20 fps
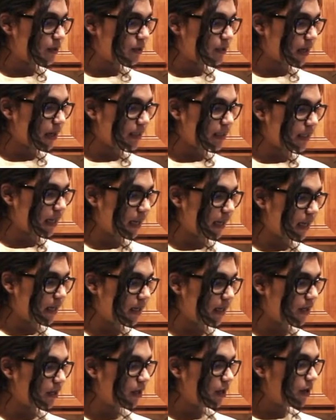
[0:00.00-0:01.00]

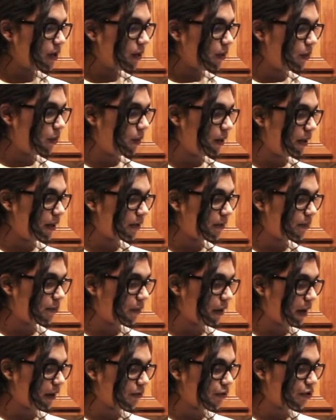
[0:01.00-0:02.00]
saute it with
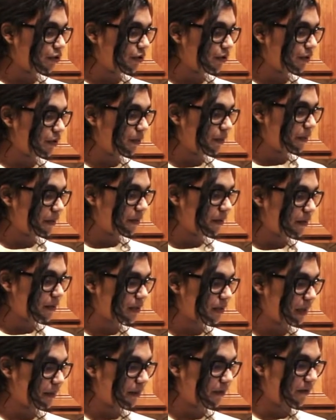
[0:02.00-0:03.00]
brown sugar,
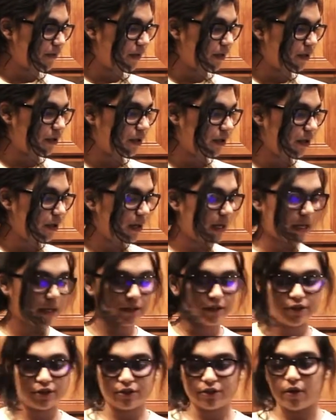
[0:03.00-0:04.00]
balsamic vinegar,
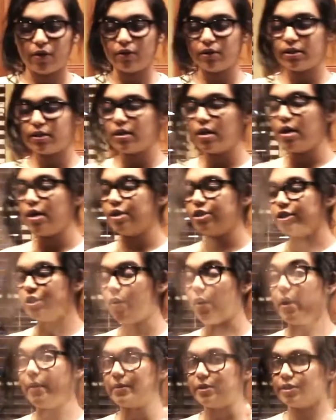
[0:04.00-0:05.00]
and salt.
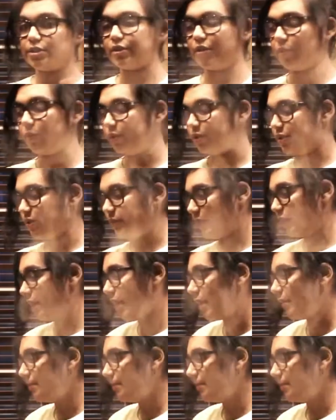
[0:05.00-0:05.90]
So I'm gonna start with doing that.